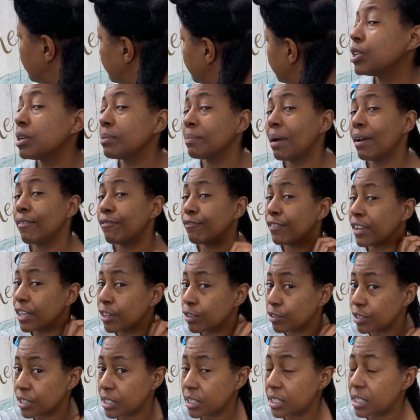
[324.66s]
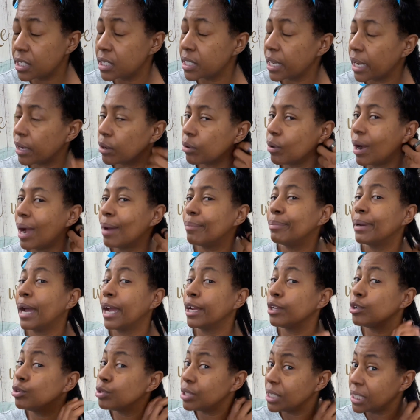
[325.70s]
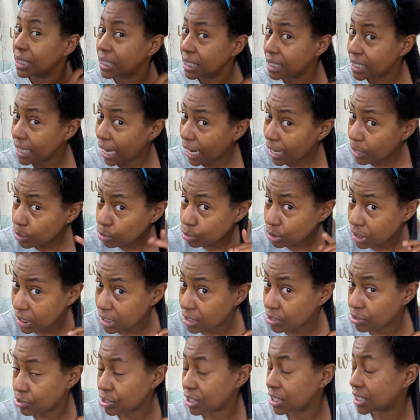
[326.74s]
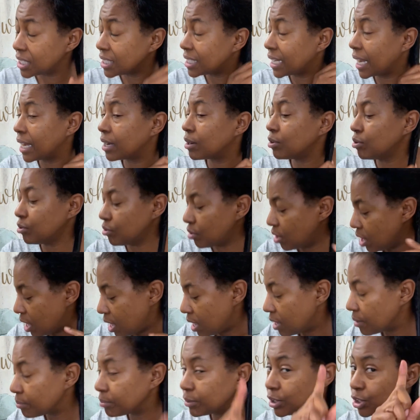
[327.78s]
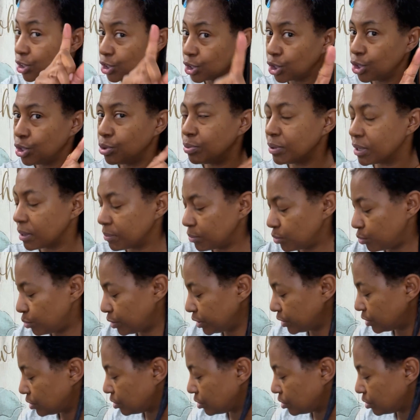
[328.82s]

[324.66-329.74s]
My fingers to detangle. I'm not using the tangle teaser to detangle. I'm going to show you what I'm going to